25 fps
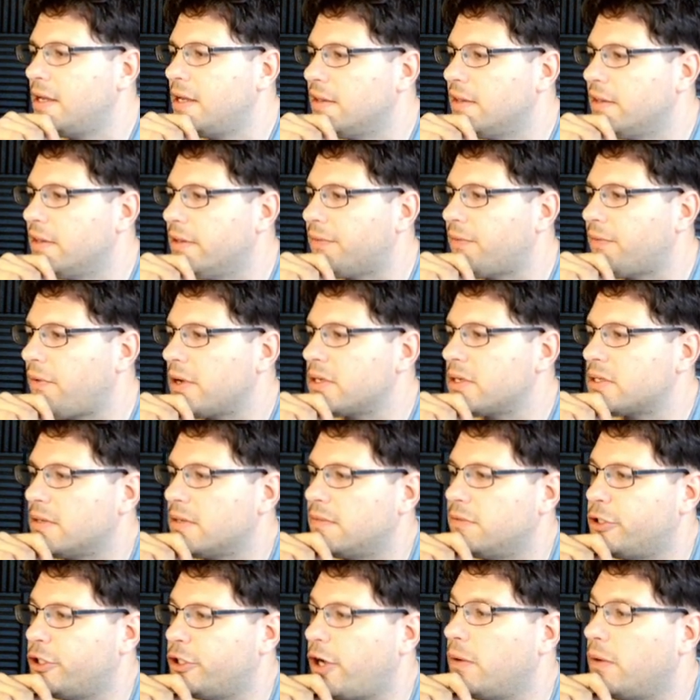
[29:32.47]
The voice
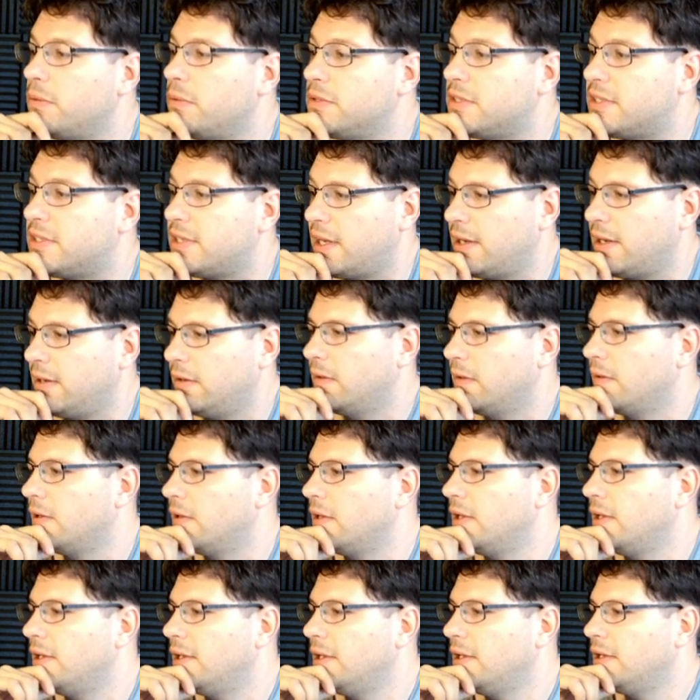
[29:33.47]
of Jonesy.
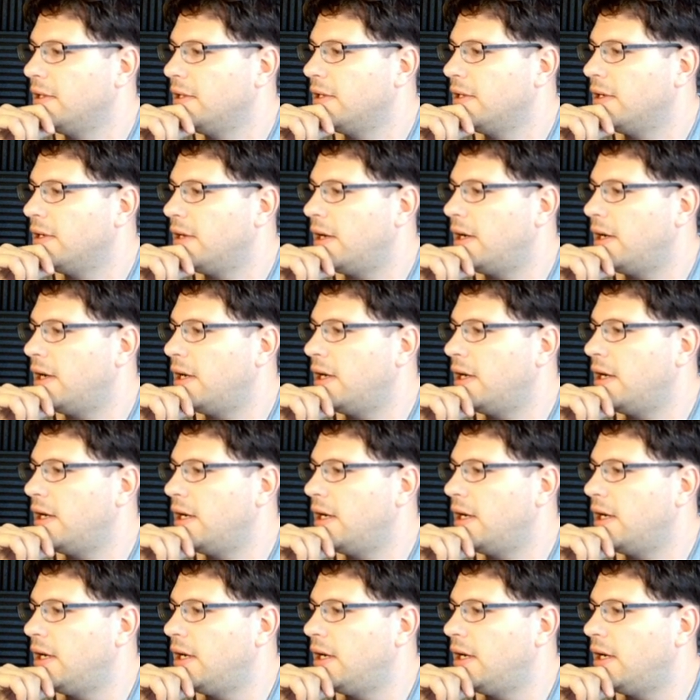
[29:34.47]

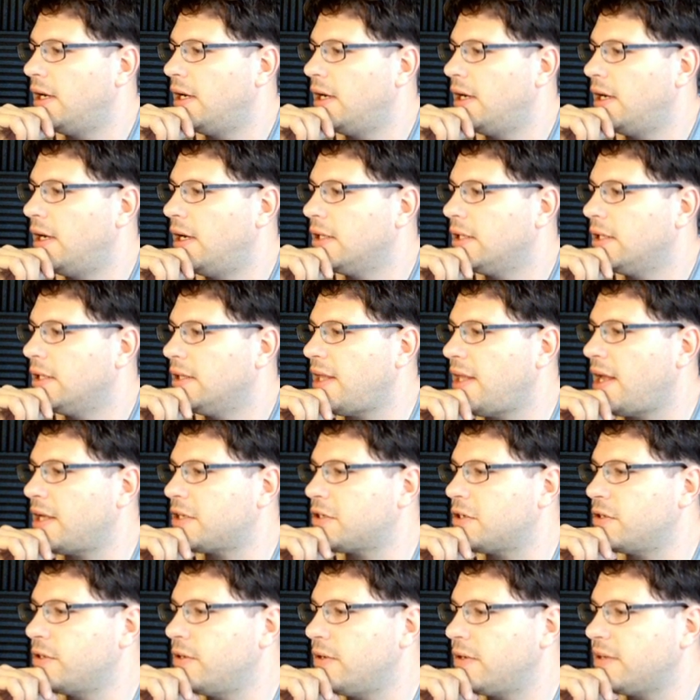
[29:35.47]
The
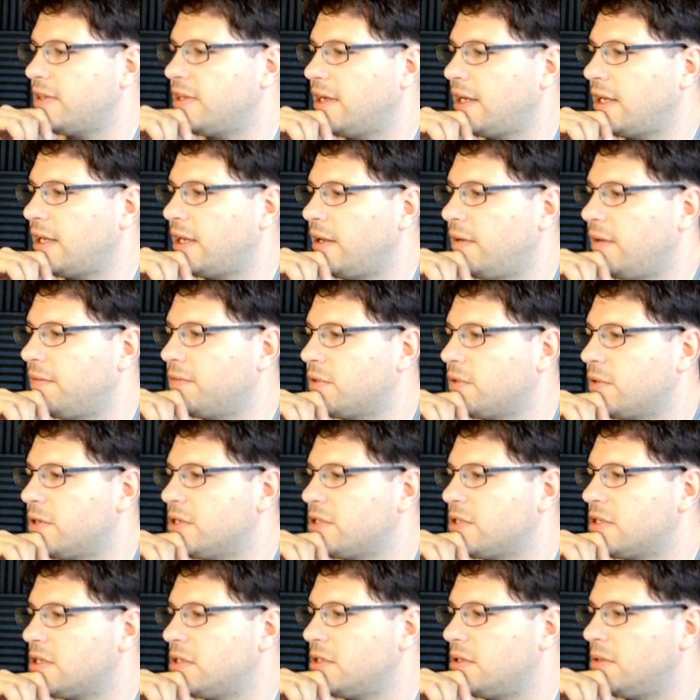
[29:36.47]
actor. You're thinking of
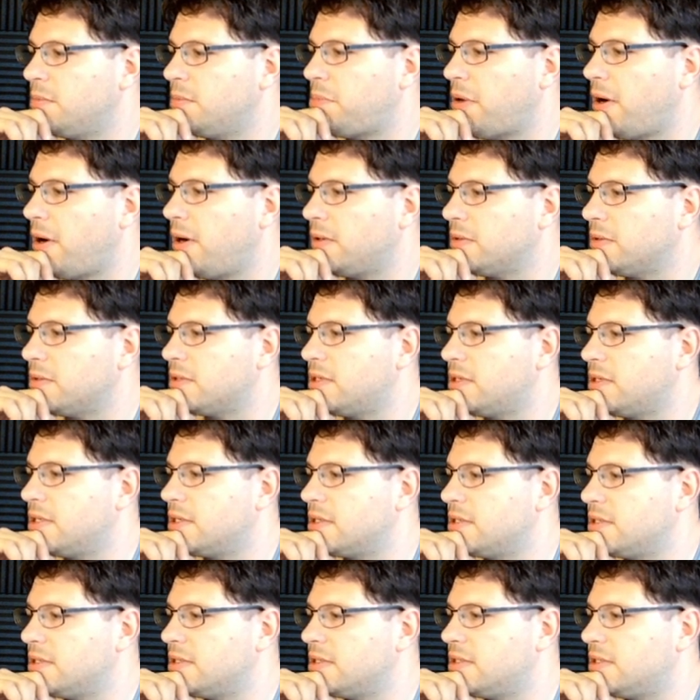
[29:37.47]
Kristen
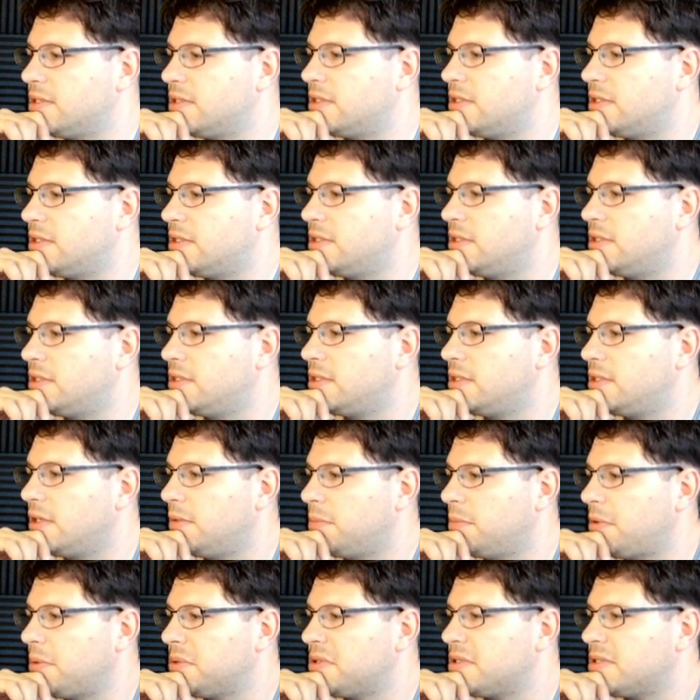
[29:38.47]

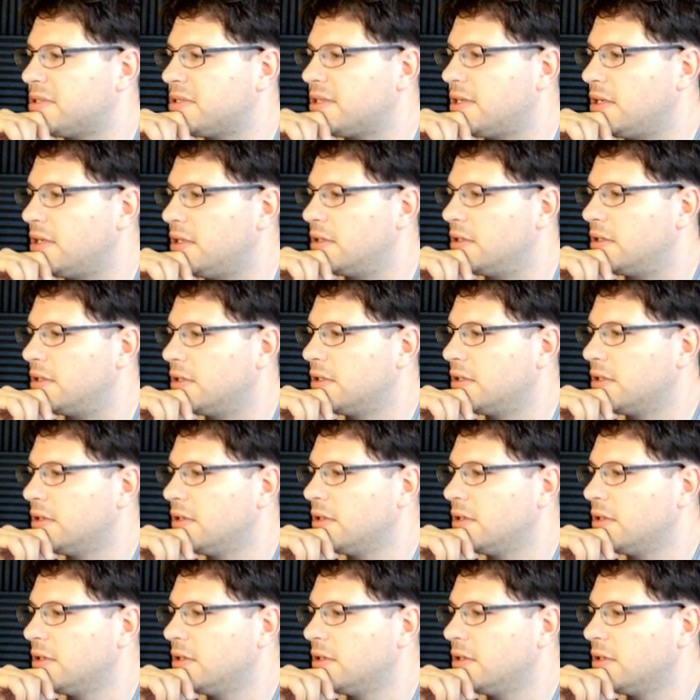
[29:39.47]
Potazine.